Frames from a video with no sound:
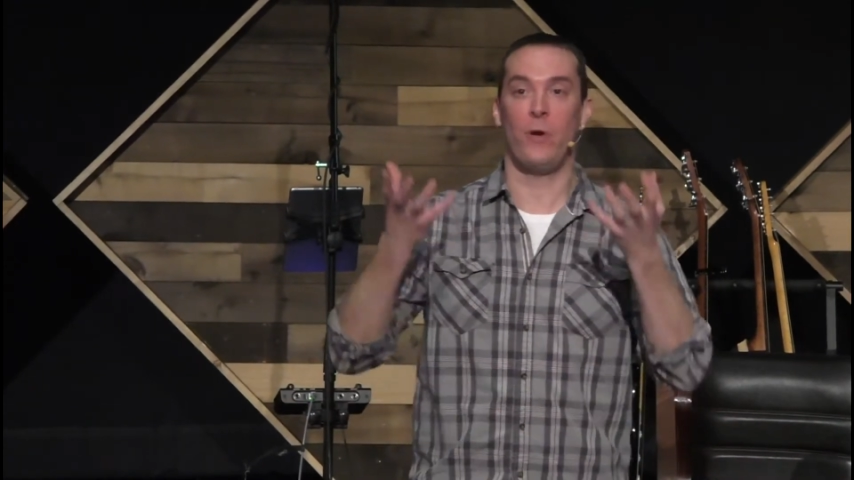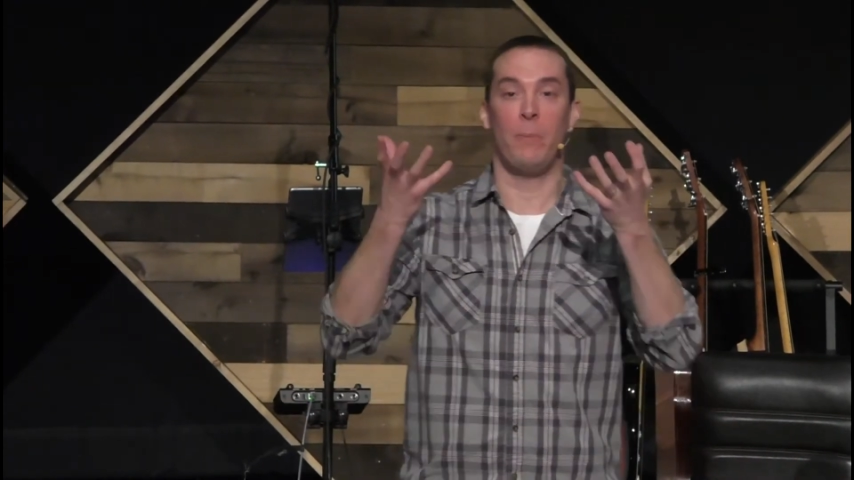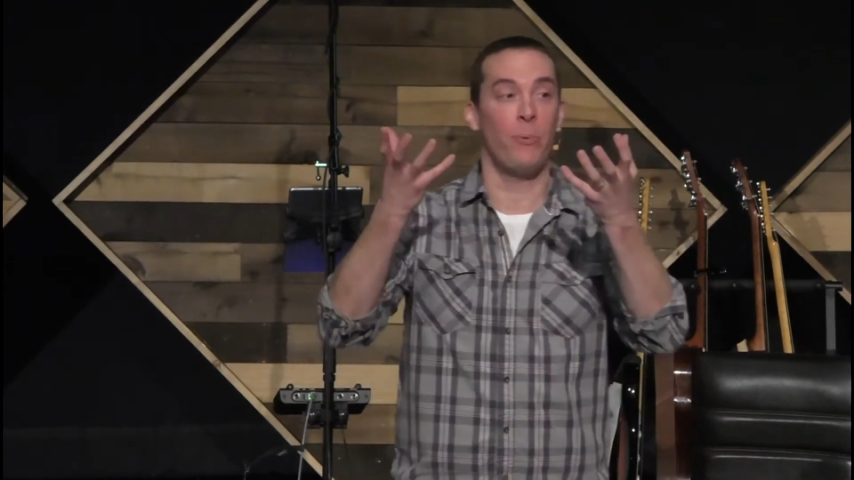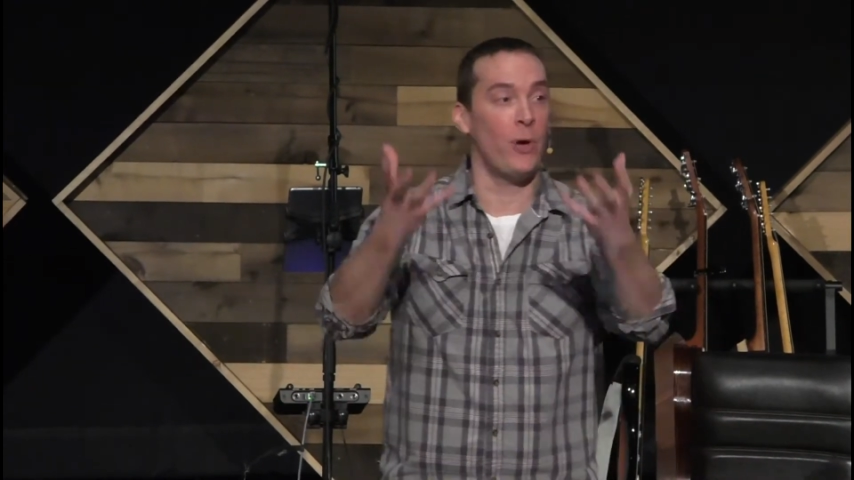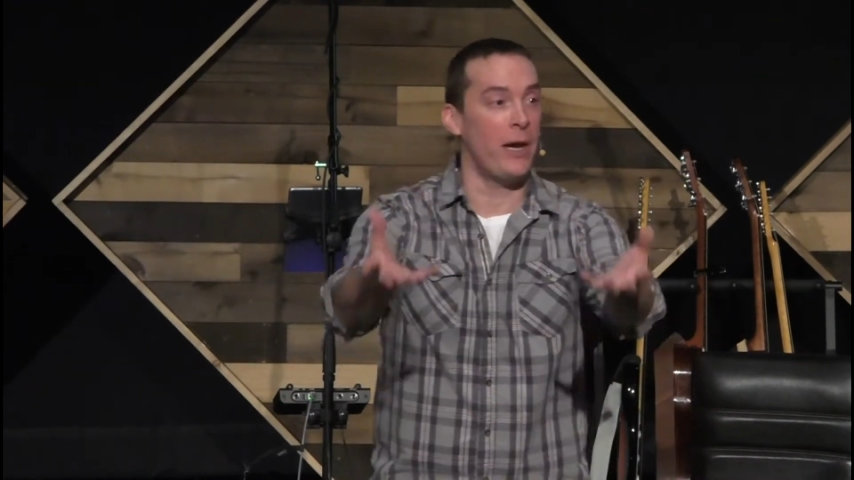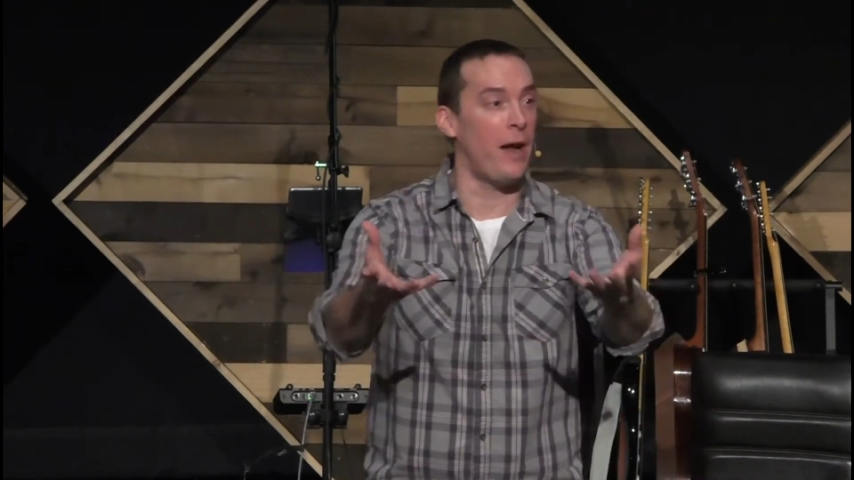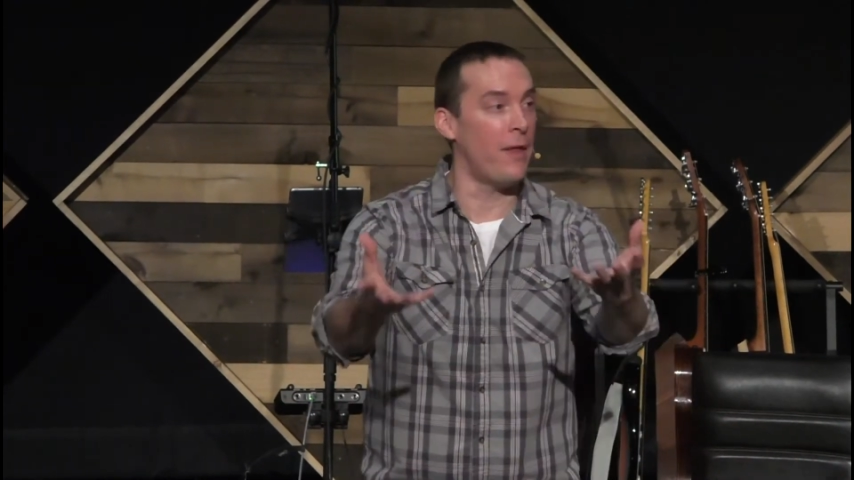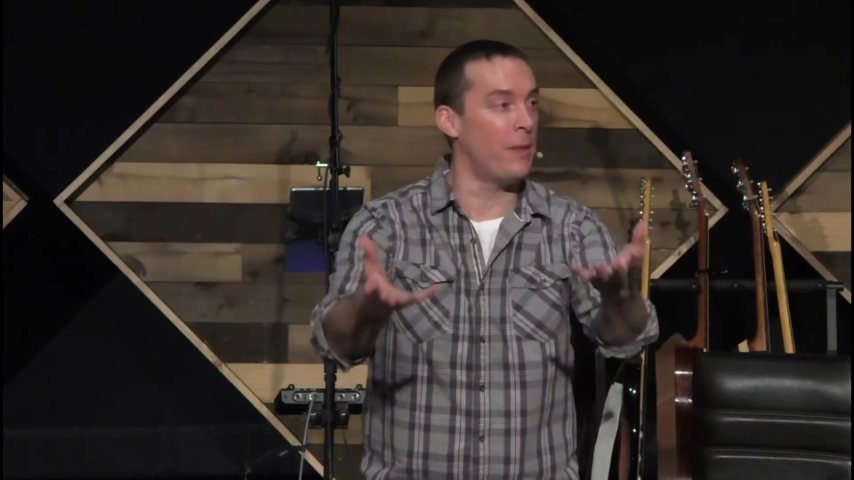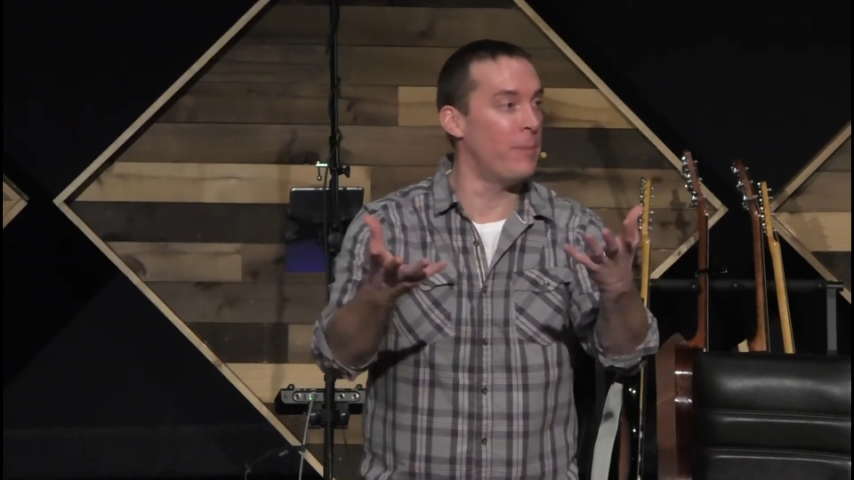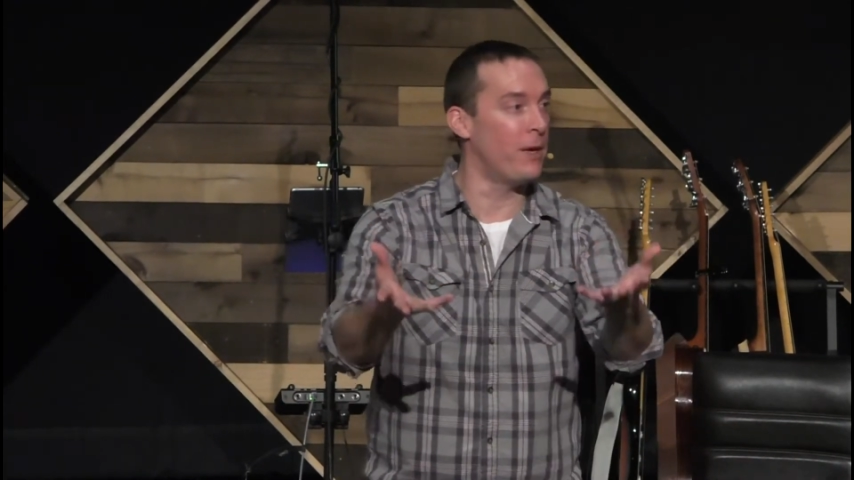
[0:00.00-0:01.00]
and put it
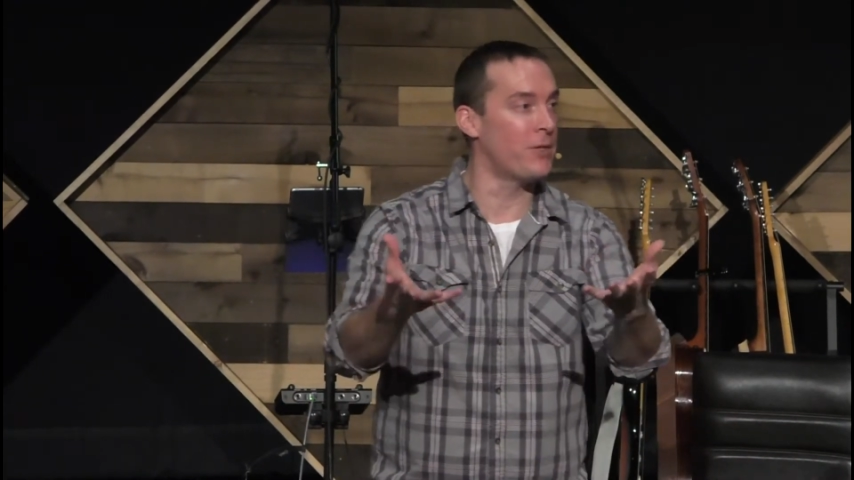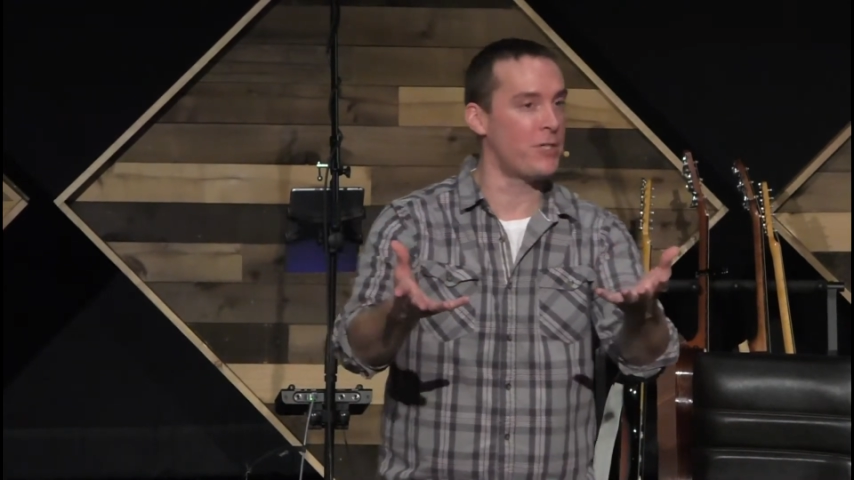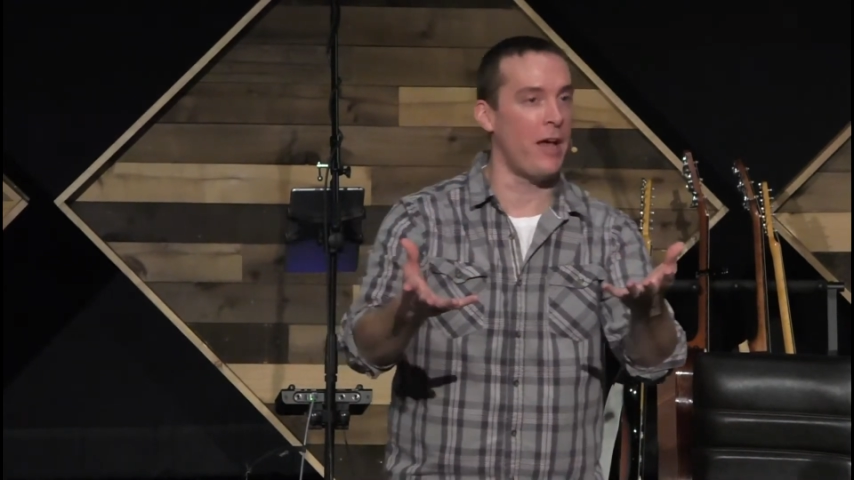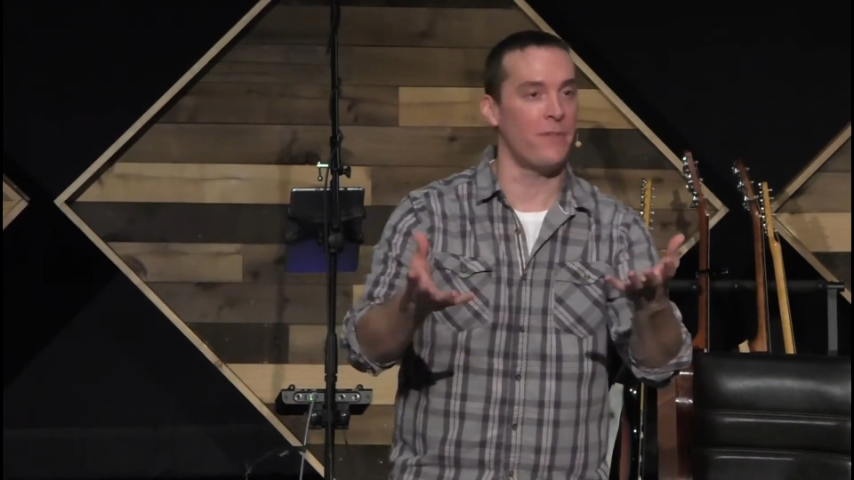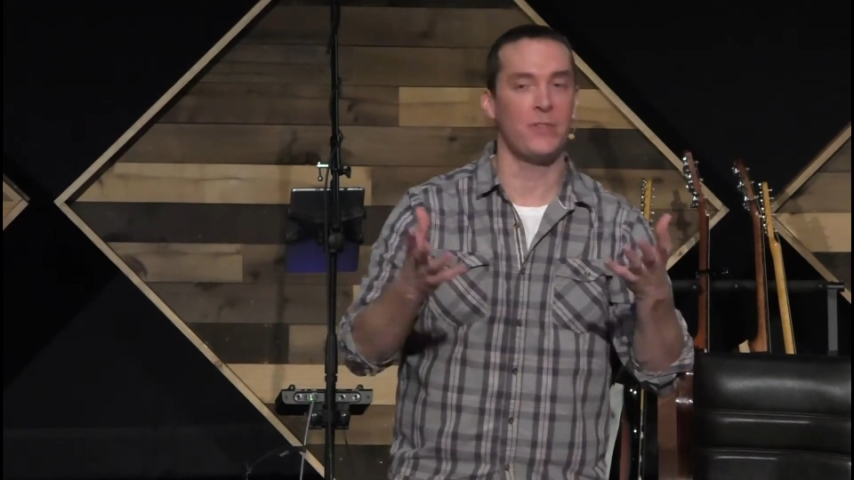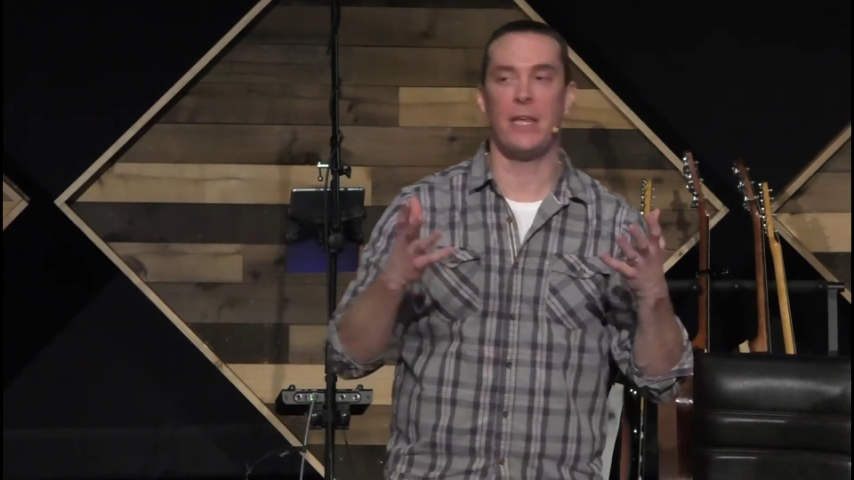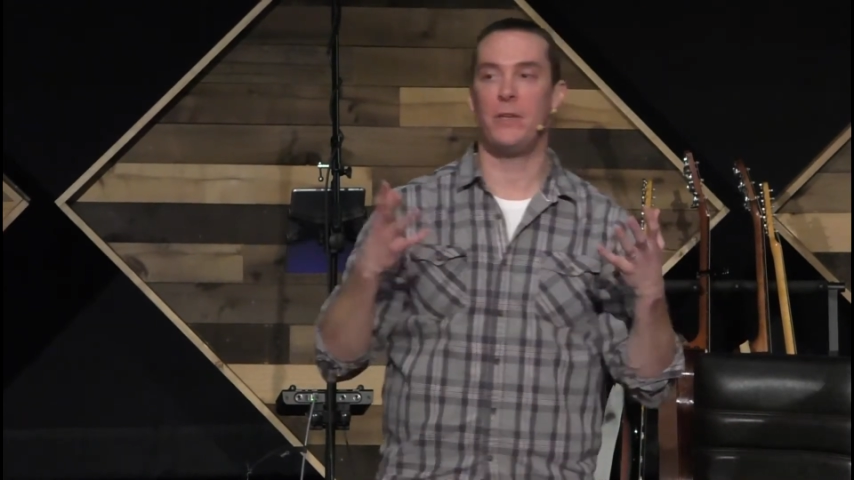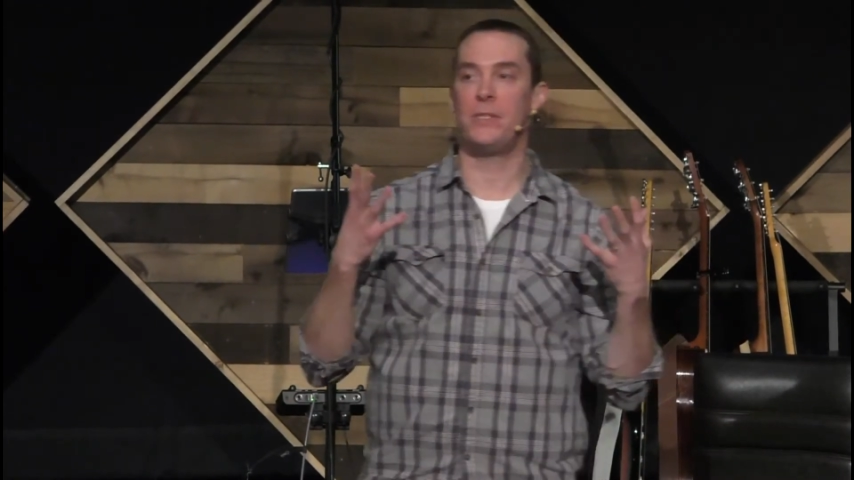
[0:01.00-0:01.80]
on the middle shelf so that you